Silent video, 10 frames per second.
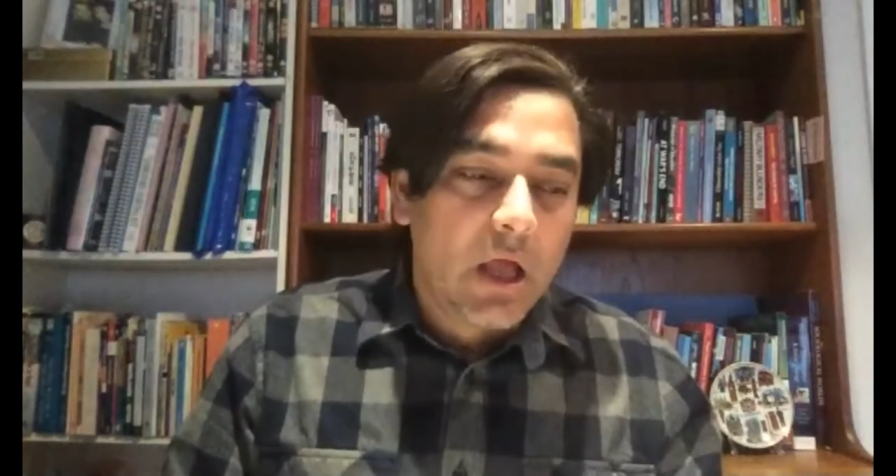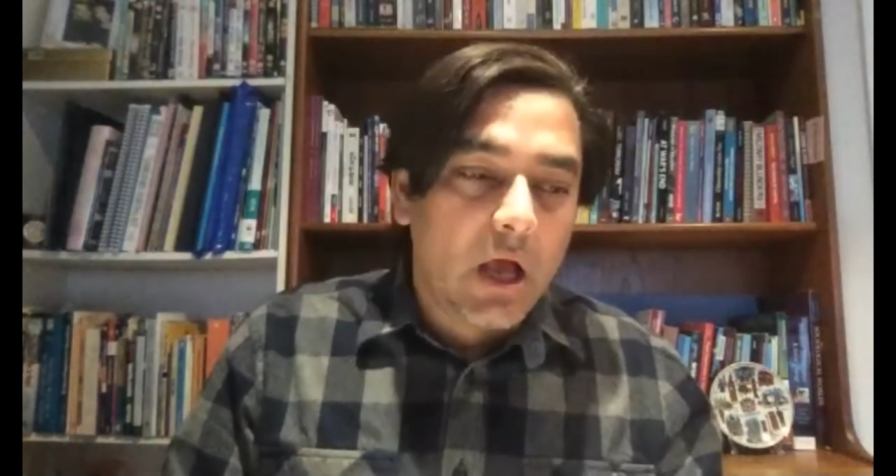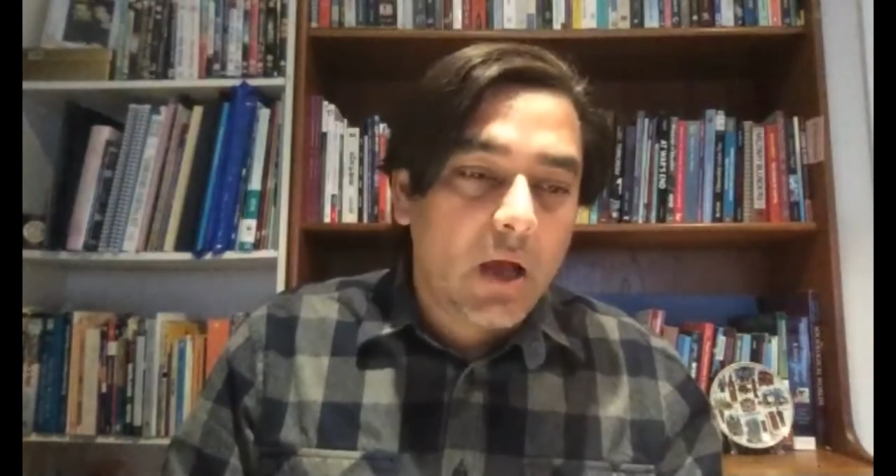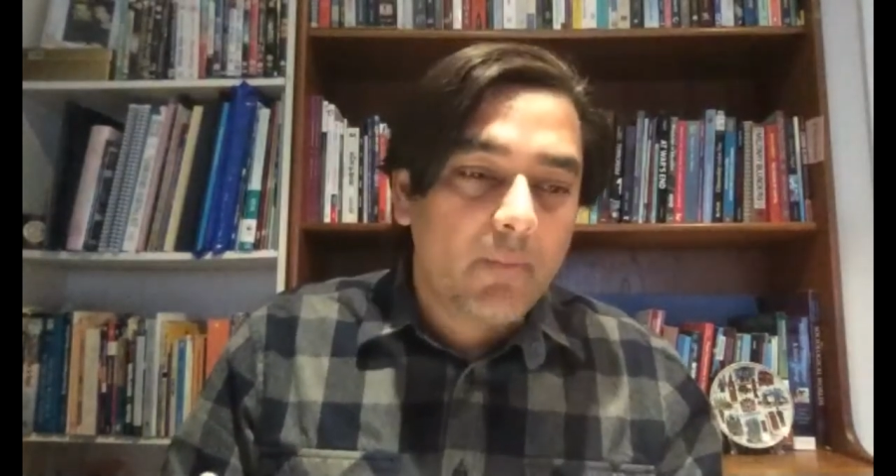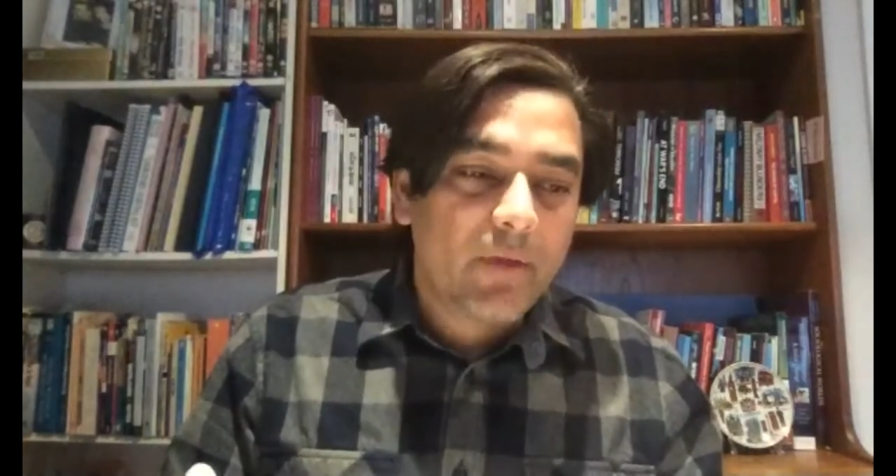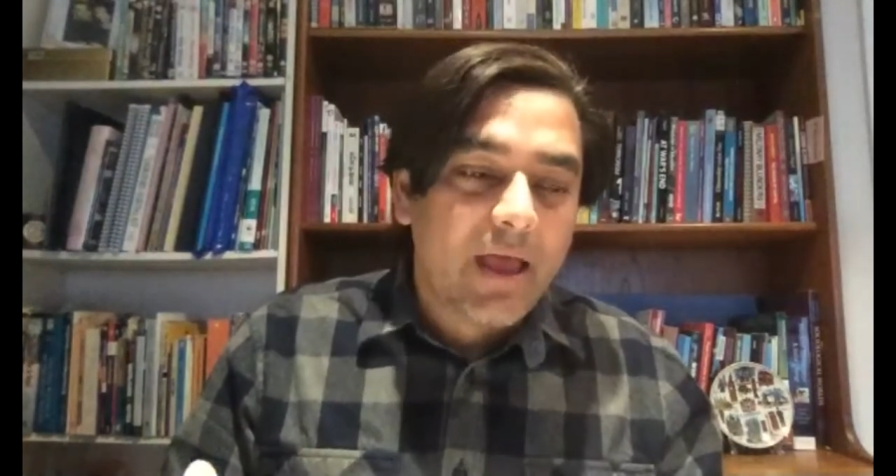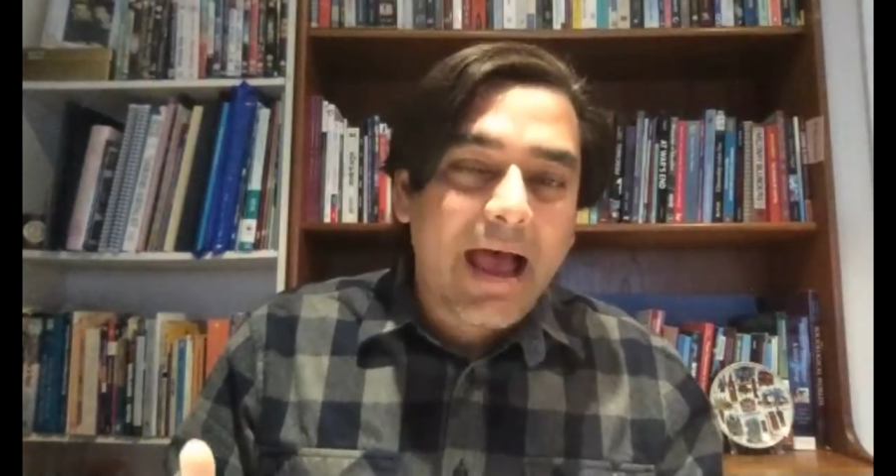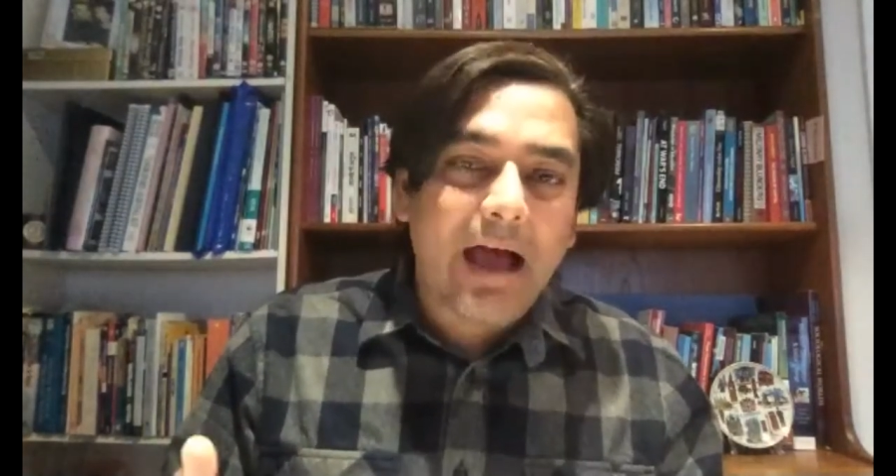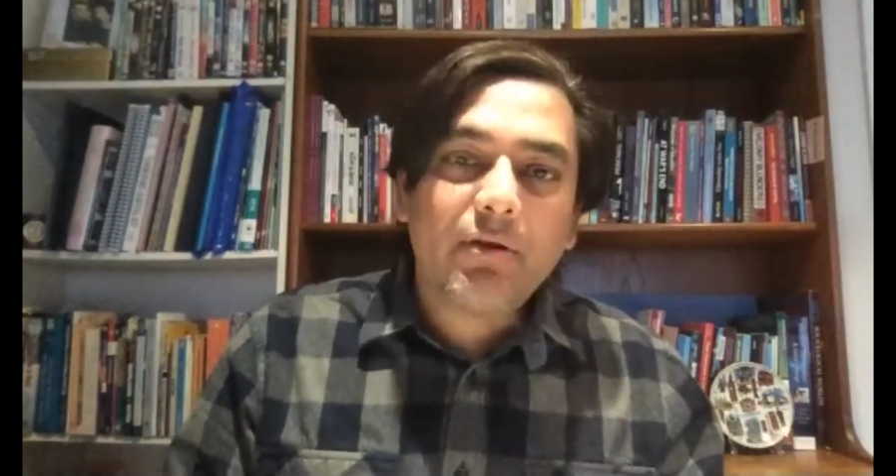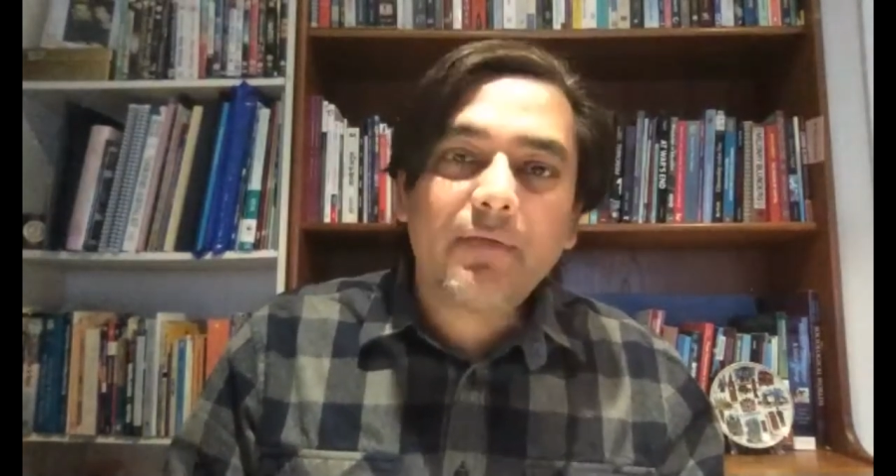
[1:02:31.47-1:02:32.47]

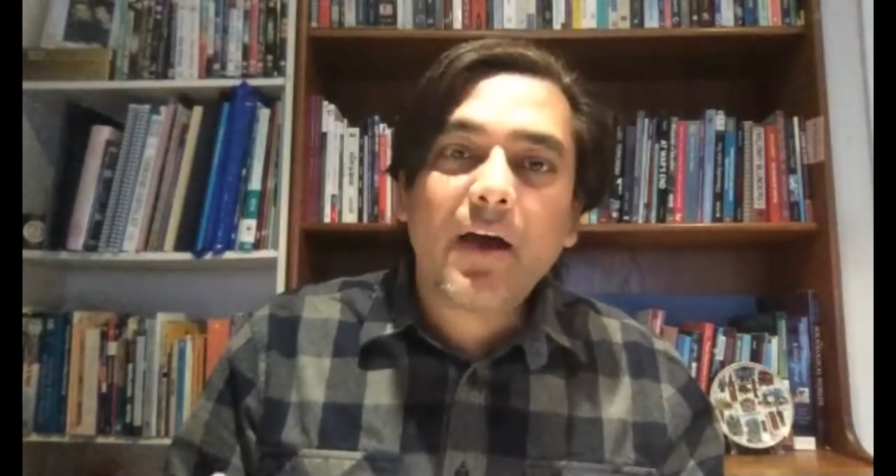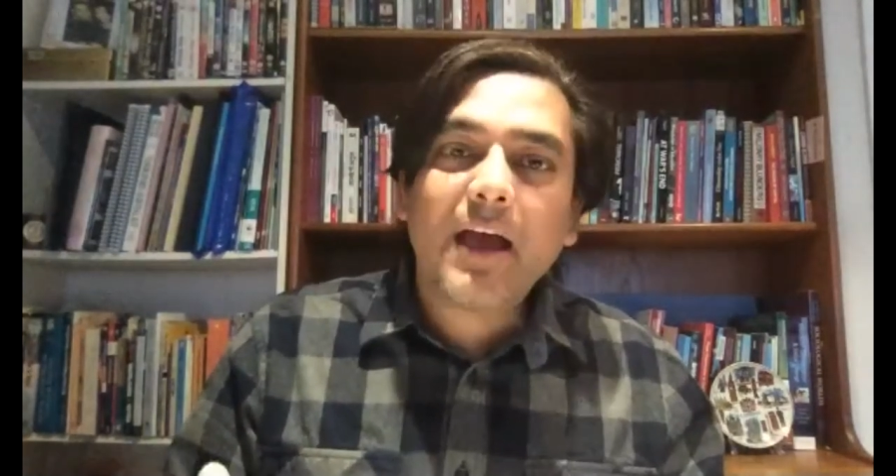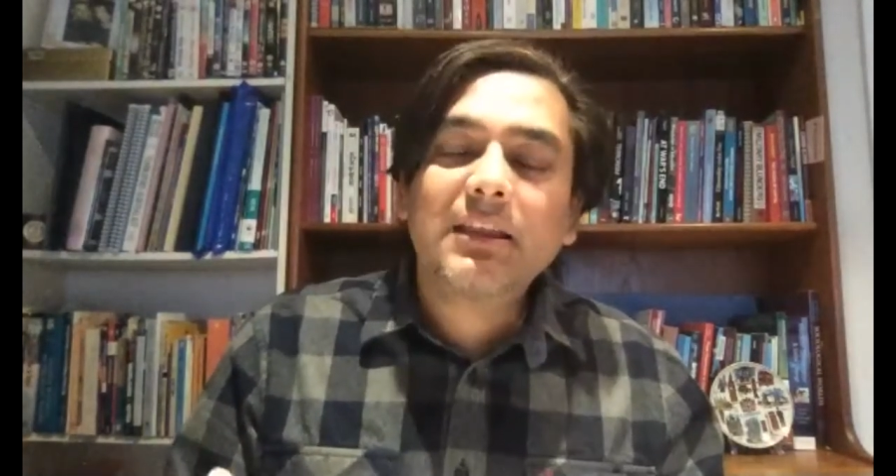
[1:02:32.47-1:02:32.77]
However, I